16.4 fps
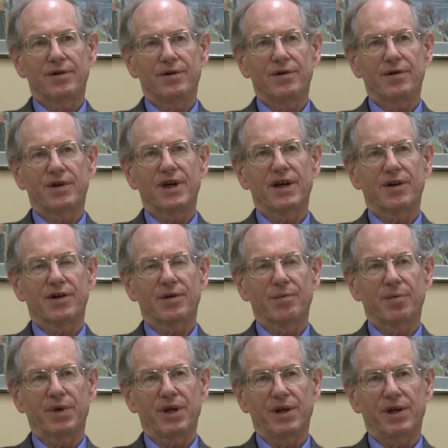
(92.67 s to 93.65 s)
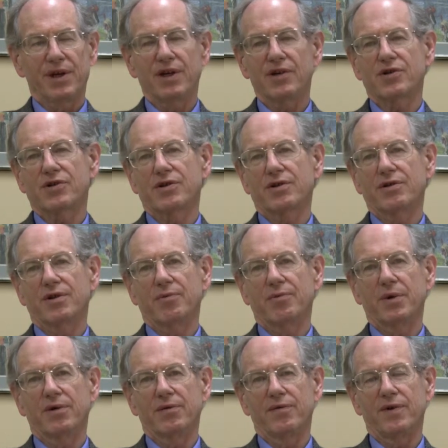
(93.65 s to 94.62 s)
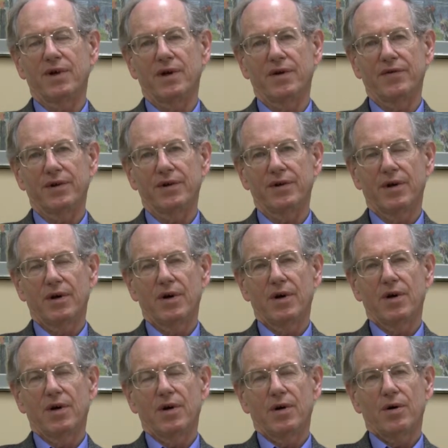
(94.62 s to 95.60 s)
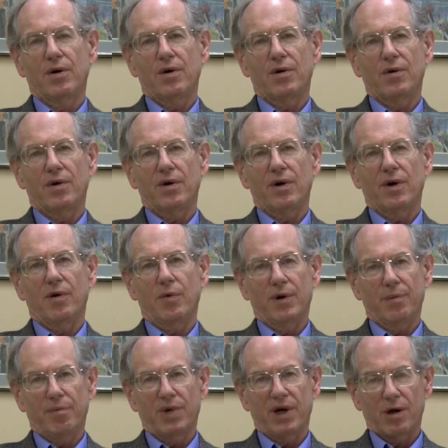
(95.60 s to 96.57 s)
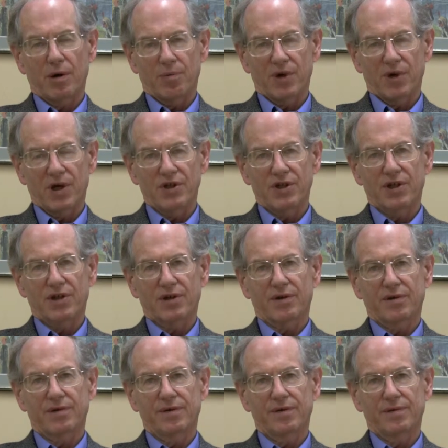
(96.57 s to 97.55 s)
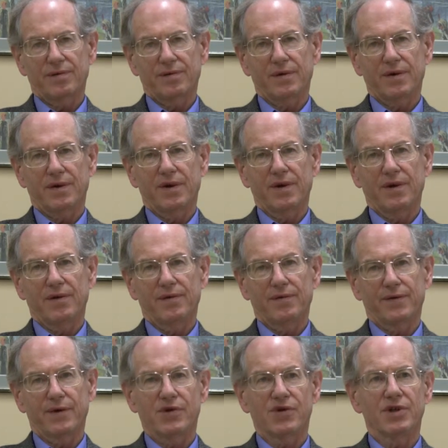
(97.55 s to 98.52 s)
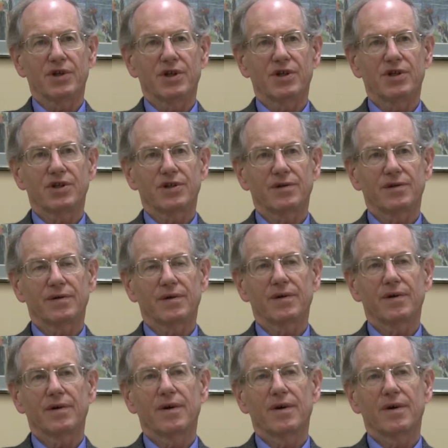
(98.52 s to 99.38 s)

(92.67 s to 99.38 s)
You can't compete against it. I've been involved in a wind power project on a First Nation,